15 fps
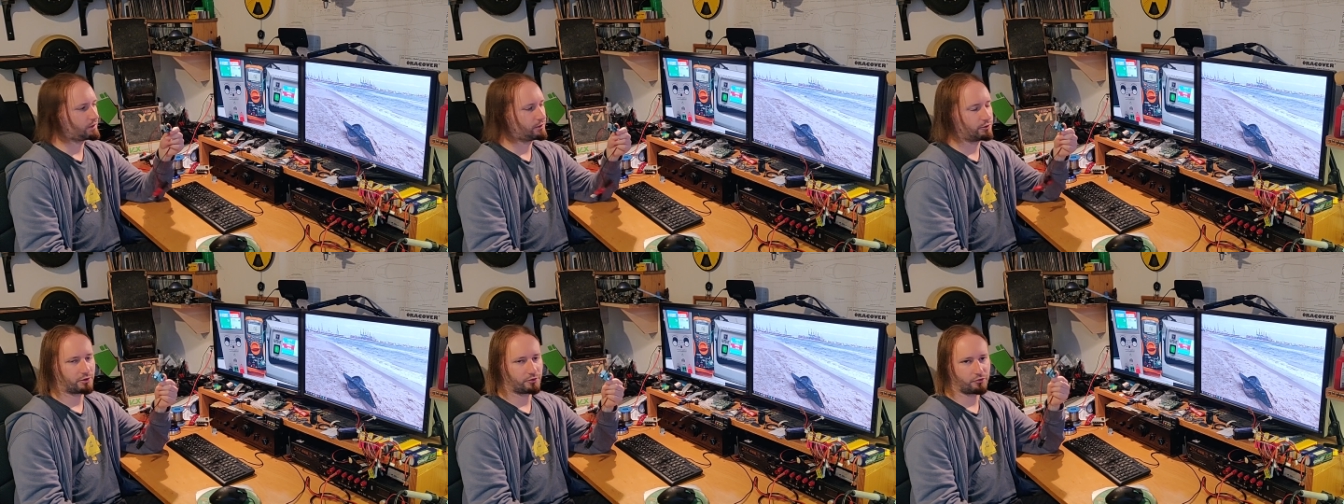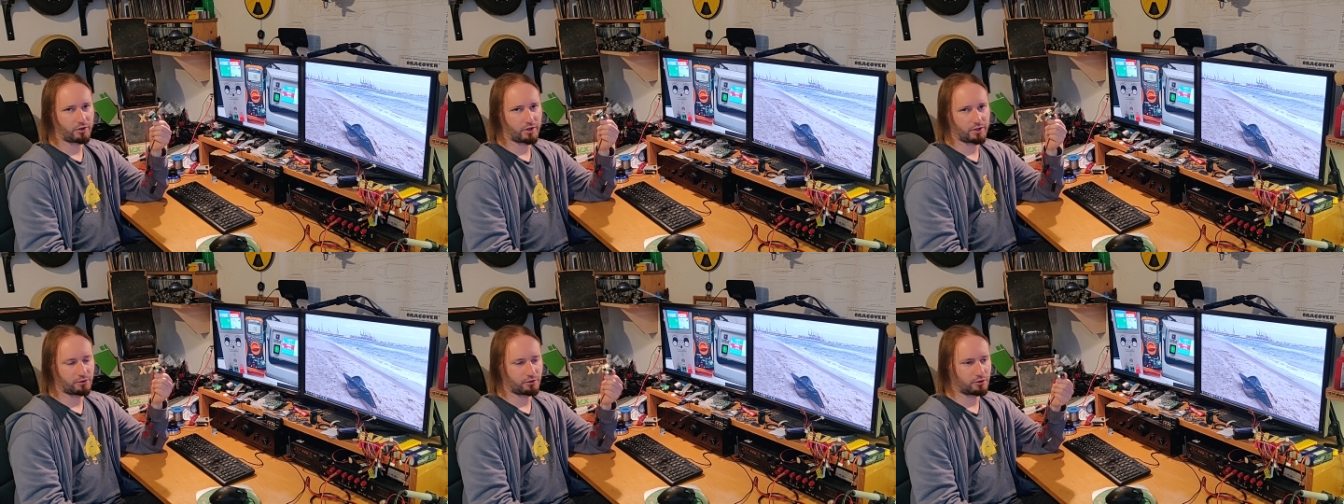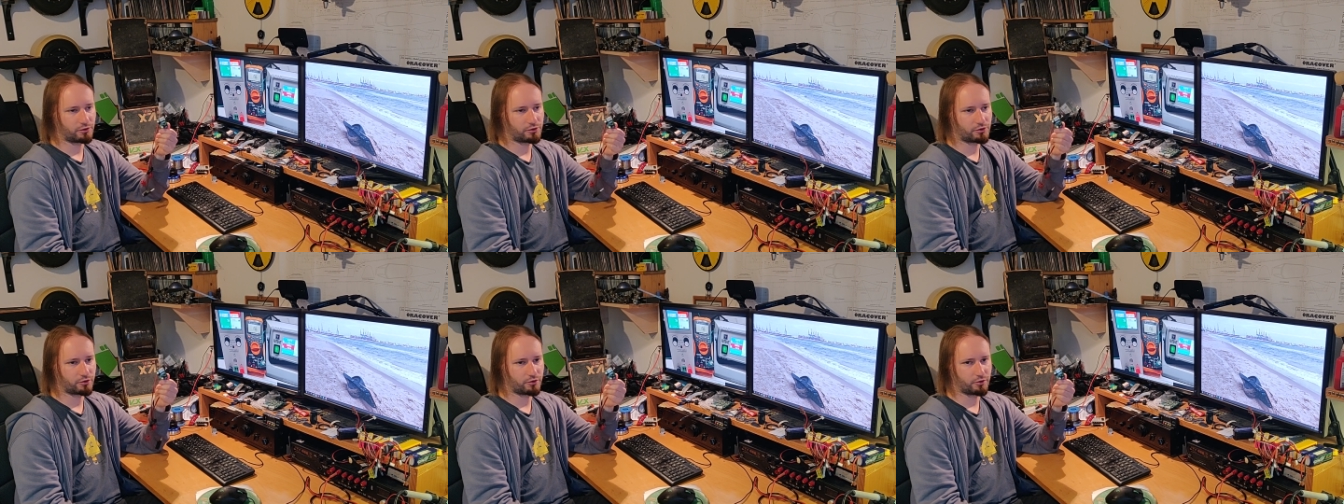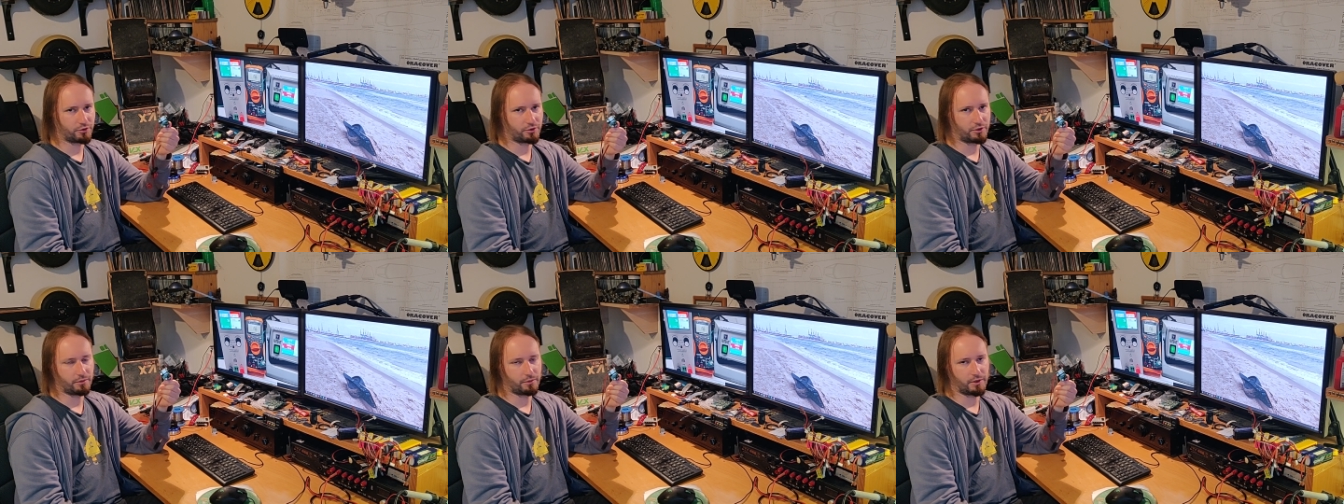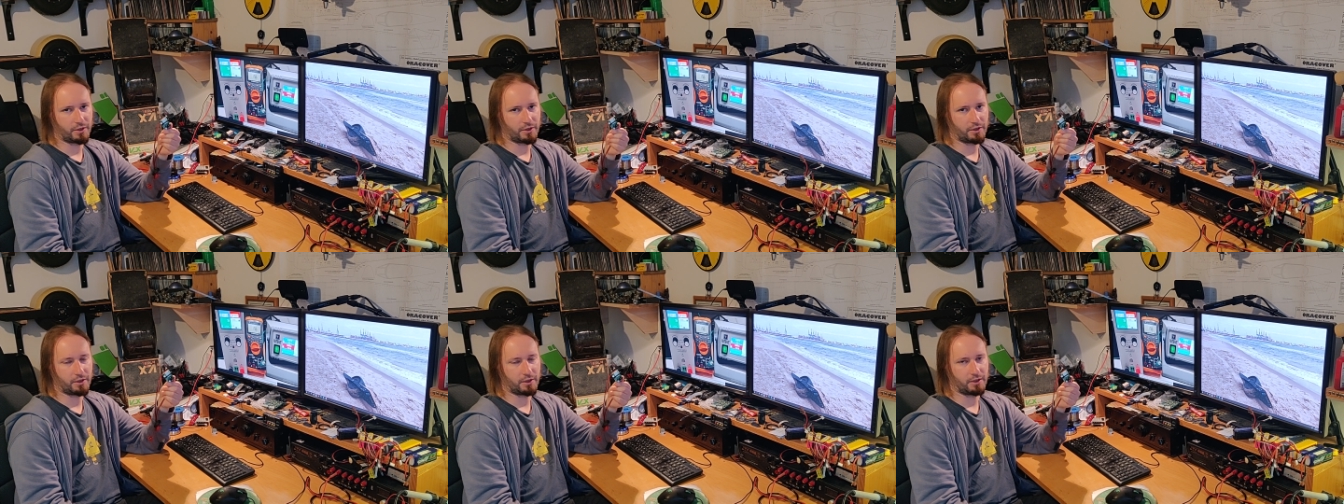You can find those on
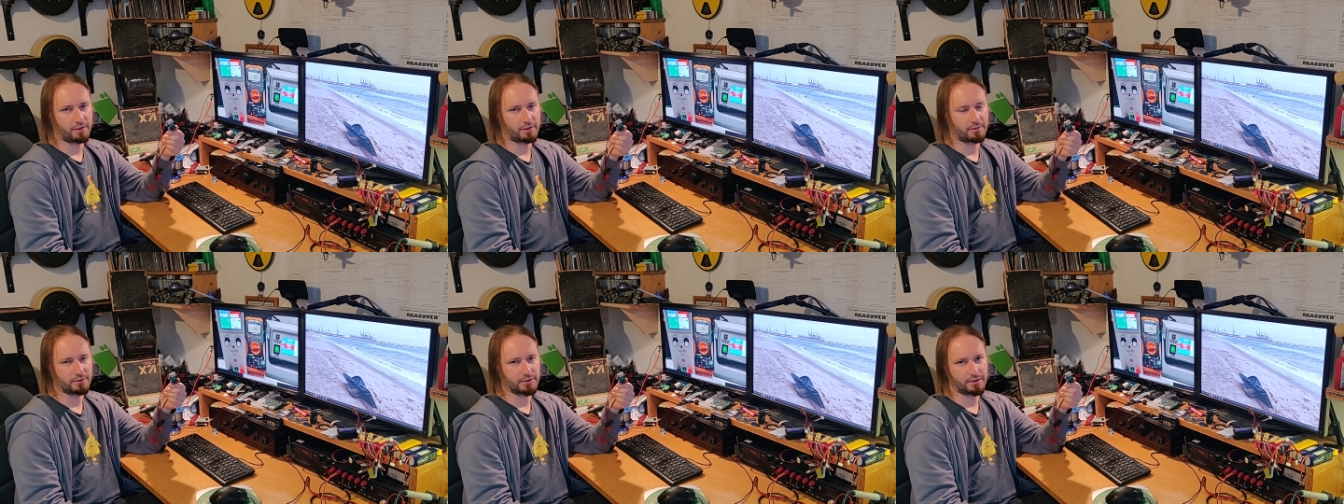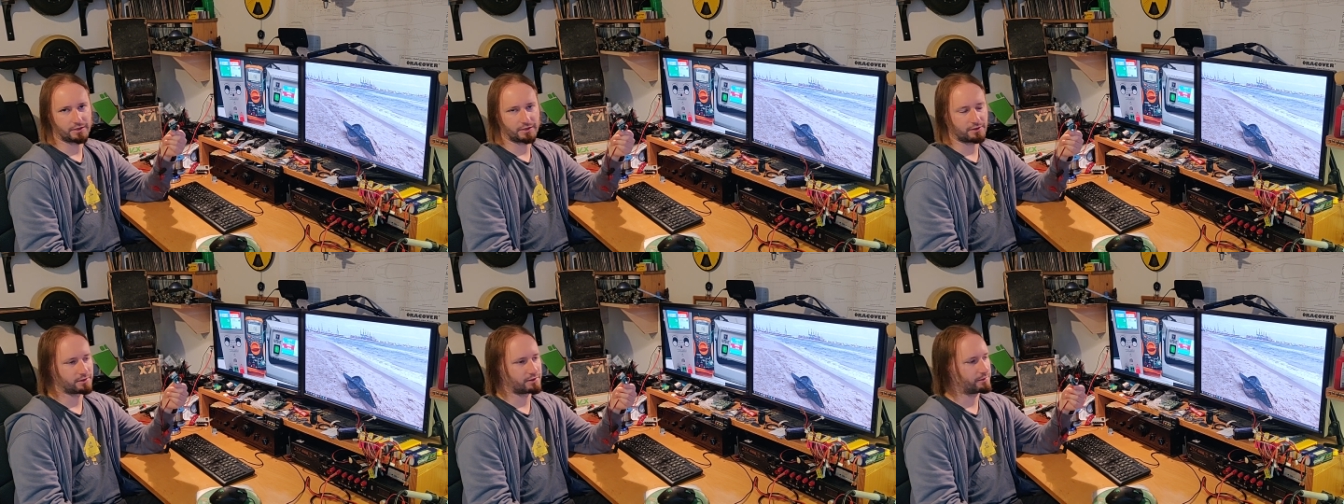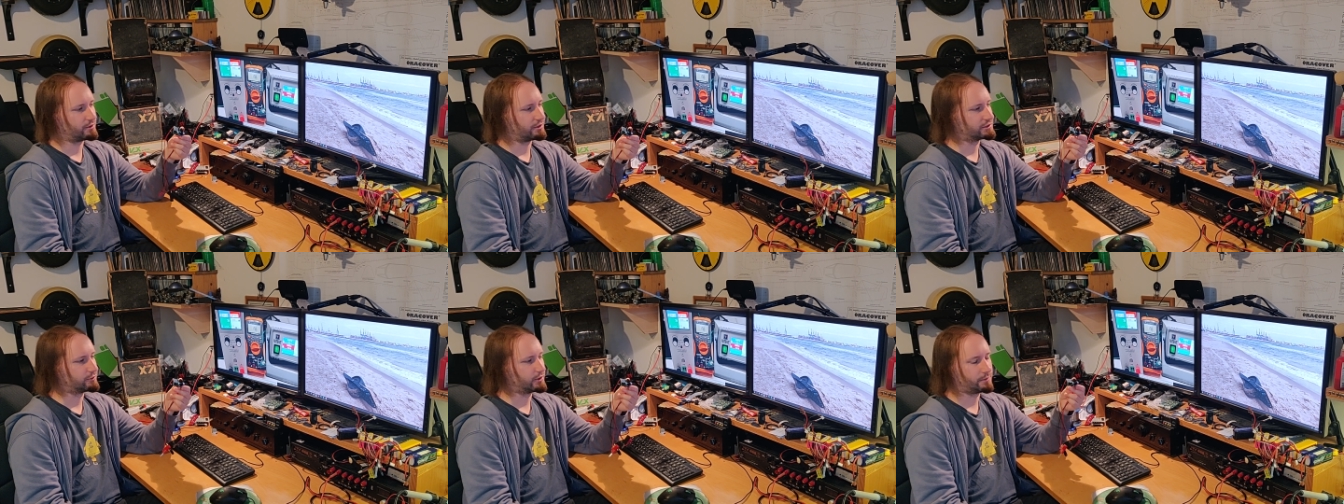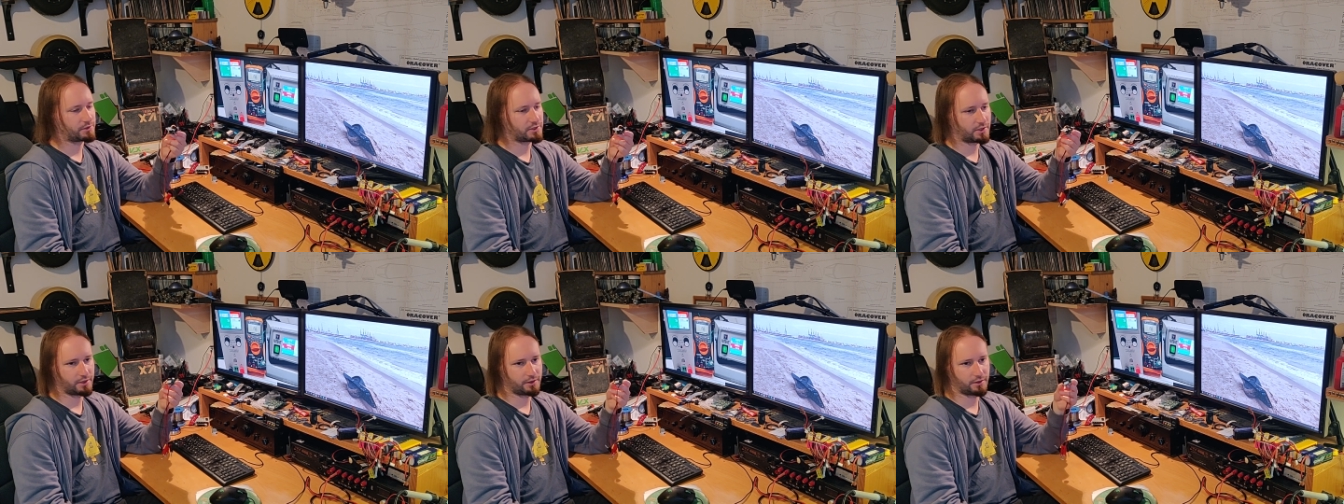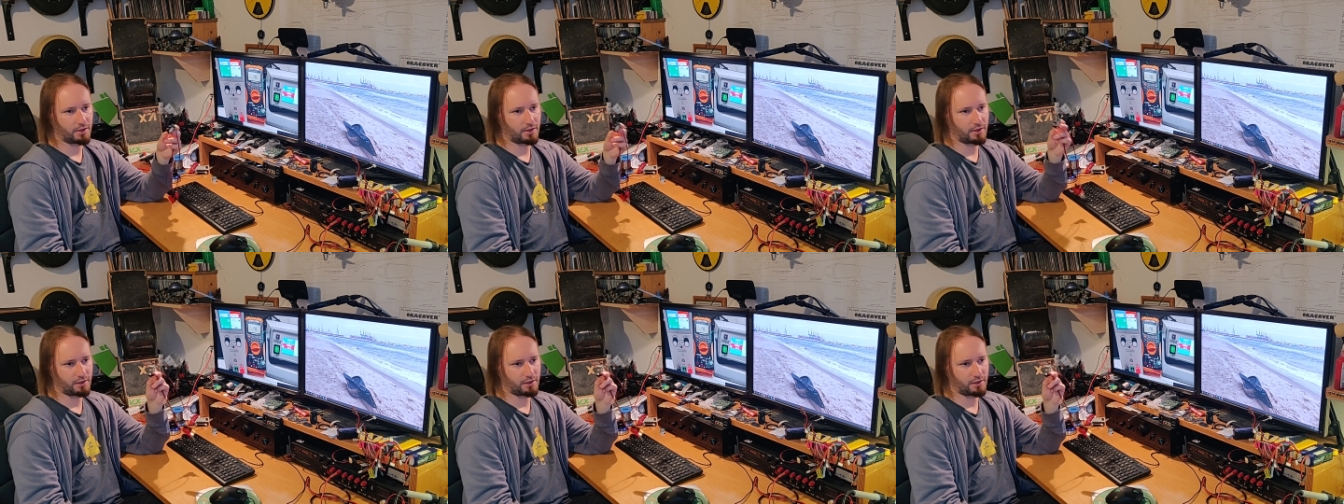eBay, AliExpress and similar websites.